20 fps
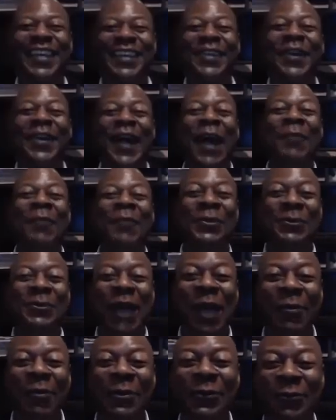yeah, I was
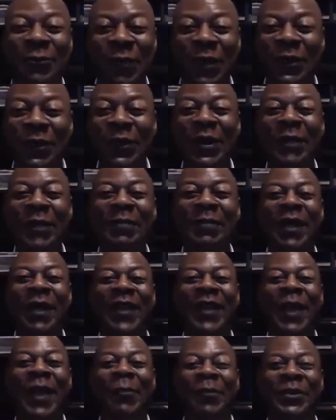wondering about
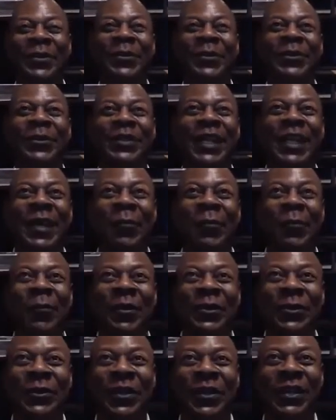that when you did it. Were you
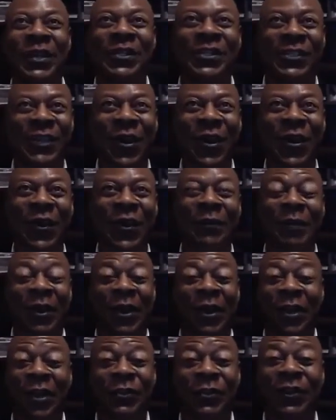concerned because you
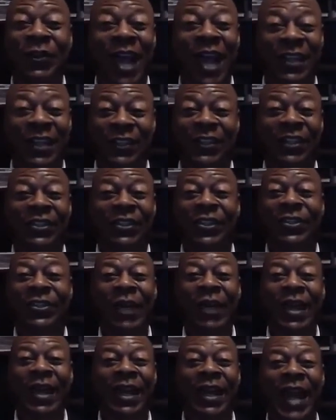got such a great
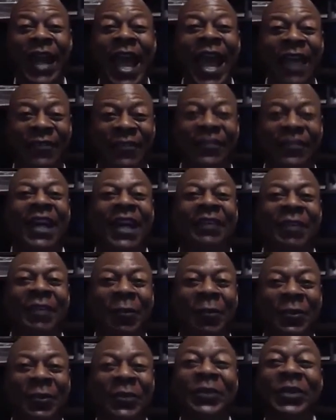laugh out of it? Were you
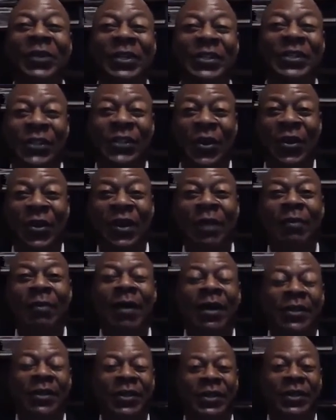concerned about your
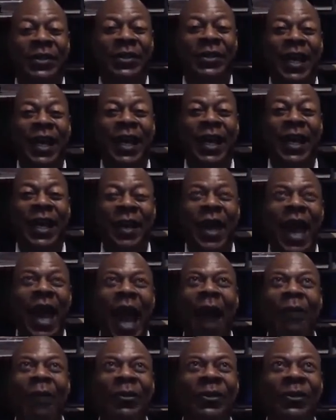time? How did